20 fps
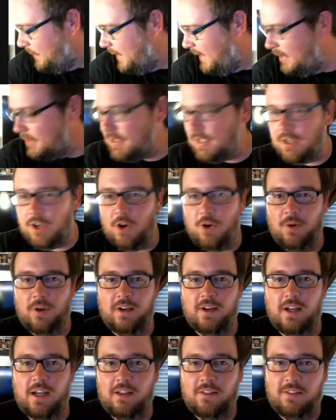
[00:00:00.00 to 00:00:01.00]
How's it
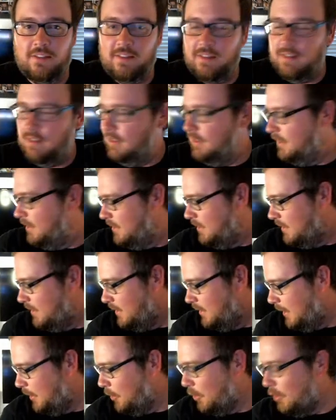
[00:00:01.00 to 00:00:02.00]
going? I
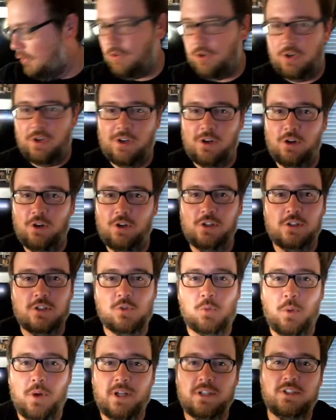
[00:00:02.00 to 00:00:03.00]
don't know if you're here or you're
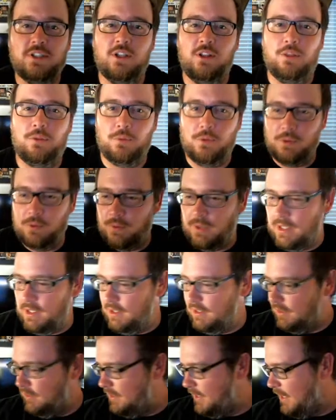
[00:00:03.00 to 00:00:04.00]
just watching
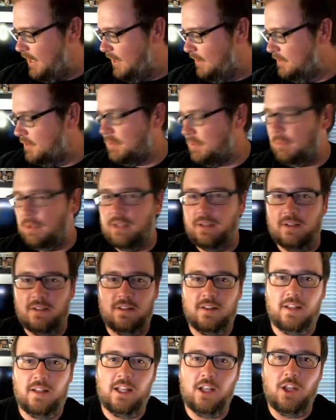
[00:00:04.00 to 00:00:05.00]
through Dave's, but
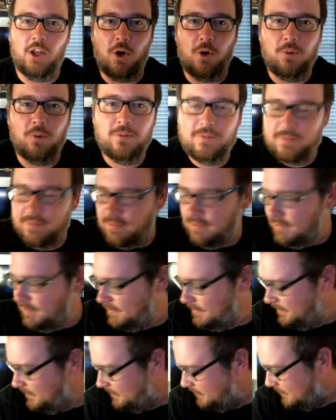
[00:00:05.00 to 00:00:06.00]
hello.
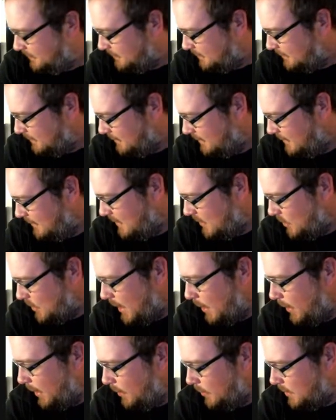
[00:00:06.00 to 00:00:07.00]

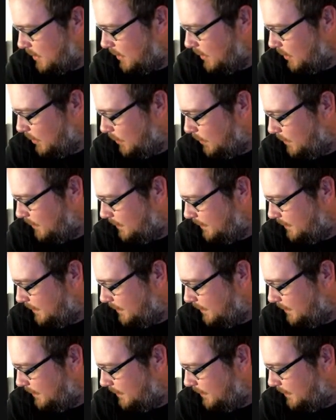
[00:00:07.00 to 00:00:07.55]
Shout out to you.